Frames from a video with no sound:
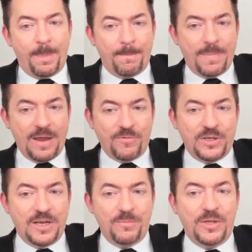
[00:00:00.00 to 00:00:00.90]
every
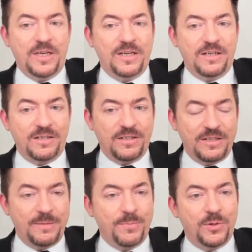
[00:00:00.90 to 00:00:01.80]
time we get
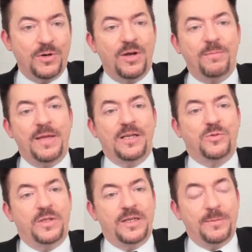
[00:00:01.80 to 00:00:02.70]
deeper on
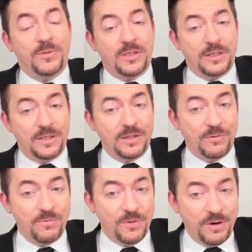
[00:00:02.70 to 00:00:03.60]
Maxwell and Epstein that they're
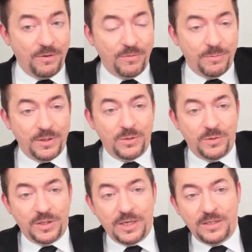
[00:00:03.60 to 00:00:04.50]
very familiar with
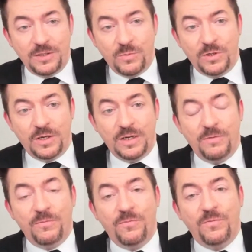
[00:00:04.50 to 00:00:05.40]
the Casey work
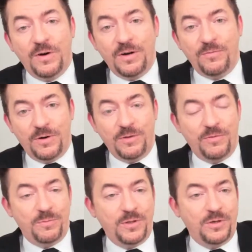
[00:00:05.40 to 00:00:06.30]
and very, very
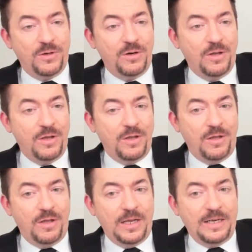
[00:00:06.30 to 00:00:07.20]
familiar
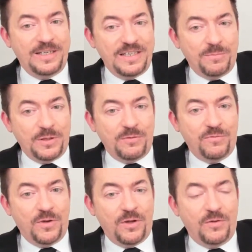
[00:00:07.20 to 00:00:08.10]
and deeply
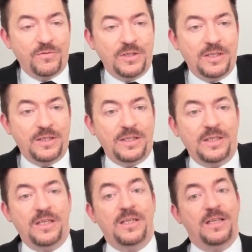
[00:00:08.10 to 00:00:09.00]
involved in
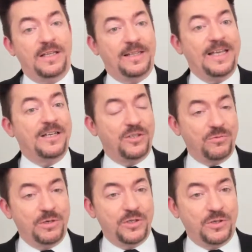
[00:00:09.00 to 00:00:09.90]
the Atlantis
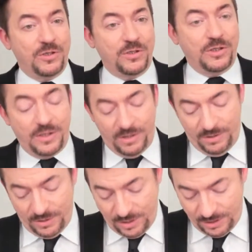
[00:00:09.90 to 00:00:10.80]
research there
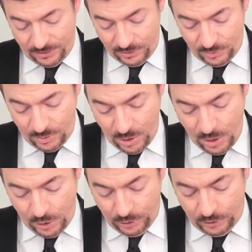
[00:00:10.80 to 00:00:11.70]
in the HotZone.
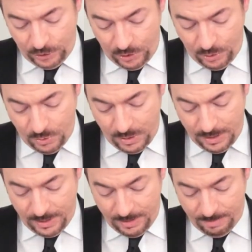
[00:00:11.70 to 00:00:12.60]
So
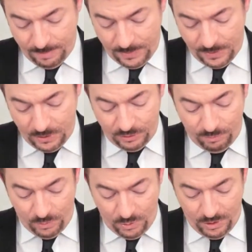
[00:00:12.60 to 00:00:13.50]
there's
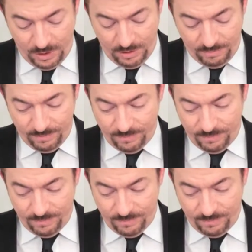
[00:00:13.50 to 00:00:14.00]
more,